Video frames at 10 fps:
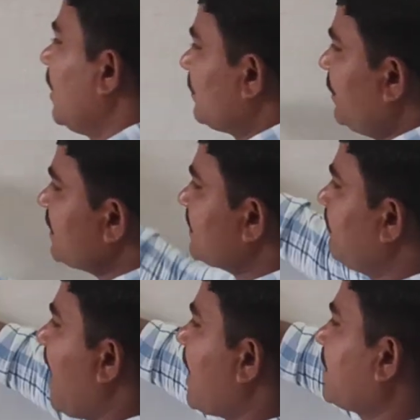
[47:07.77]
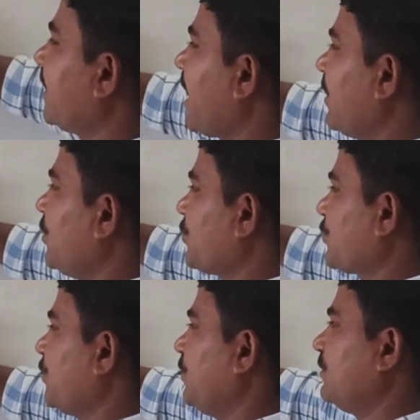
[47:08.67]
This
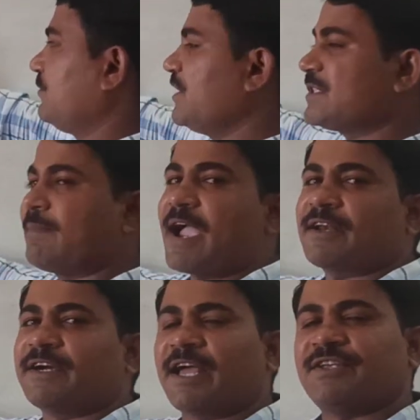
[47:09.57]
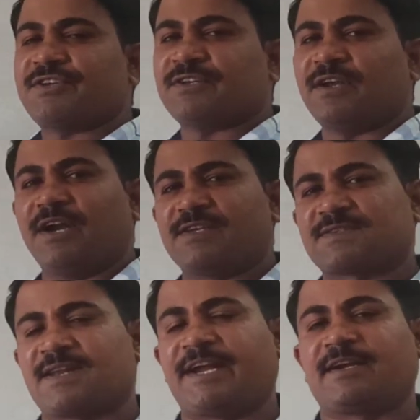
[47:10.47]
magnetization, it is
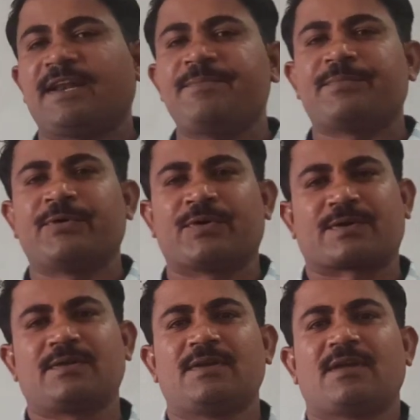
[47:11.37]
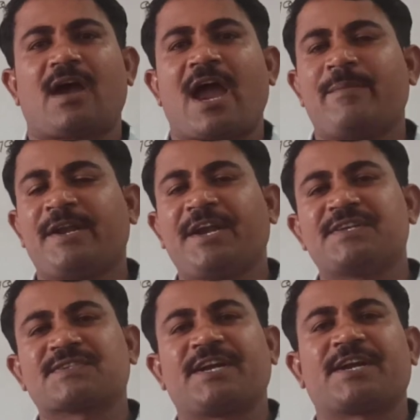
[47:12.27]
slightly more. I mean, it
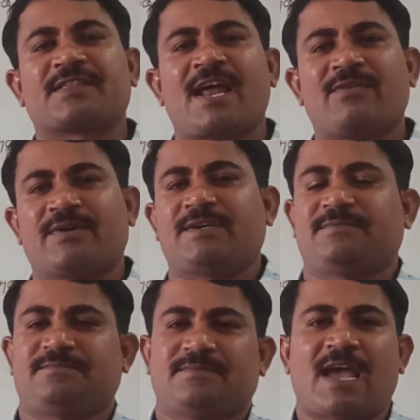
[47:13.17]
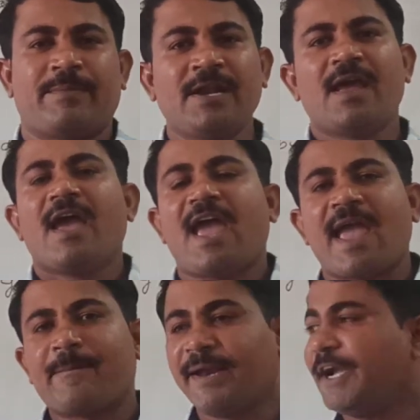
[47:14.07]
is greater than 1. I mean,
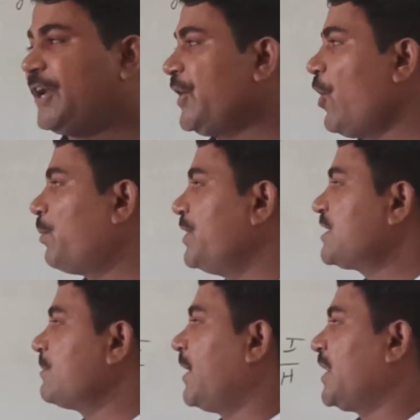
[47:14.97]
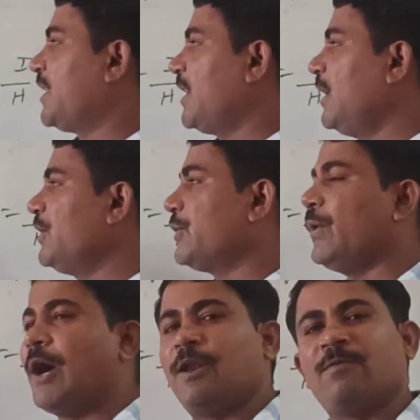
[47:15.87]
ability of this material
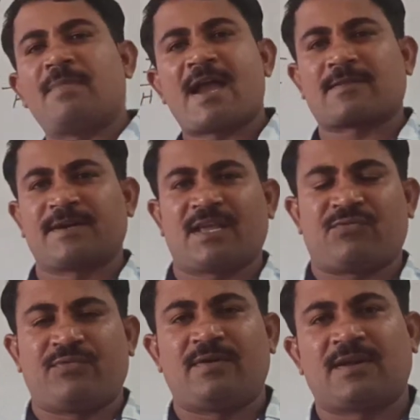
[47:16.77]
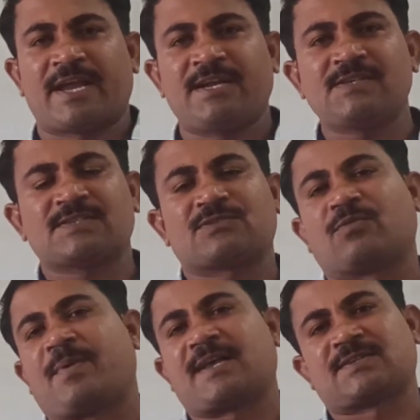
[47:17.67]
to allow magnetic field lines
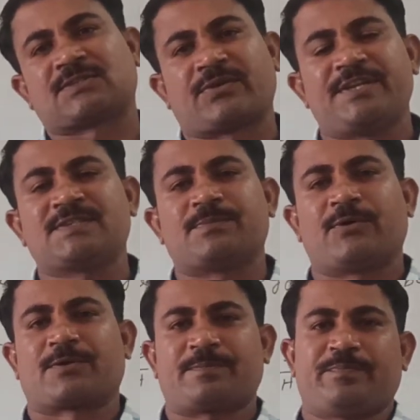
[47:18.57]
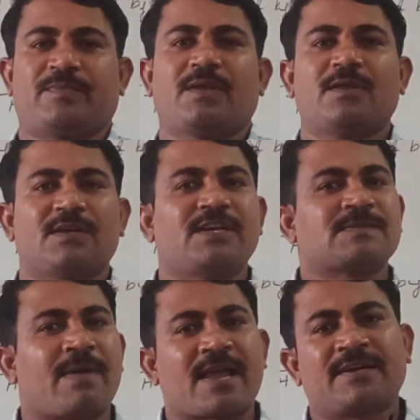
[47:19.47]
to pass through is more.
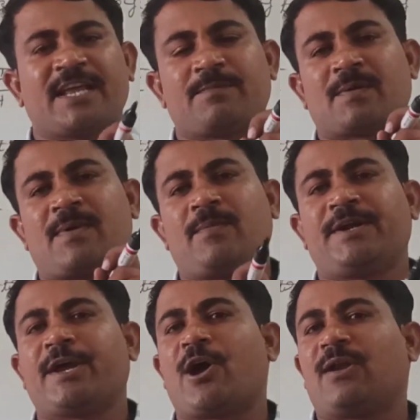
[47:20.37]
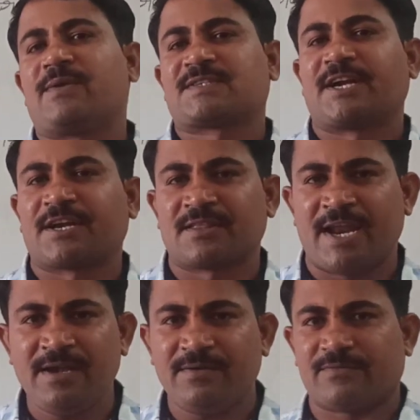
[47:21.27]
Its magnetic permeability always greater
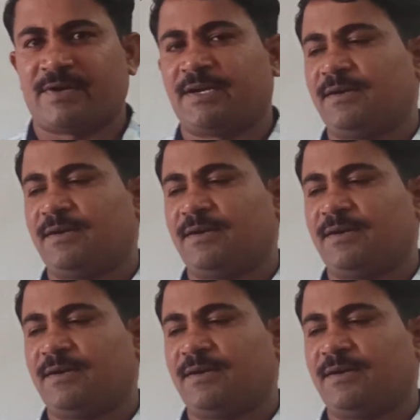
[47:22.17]
than 1.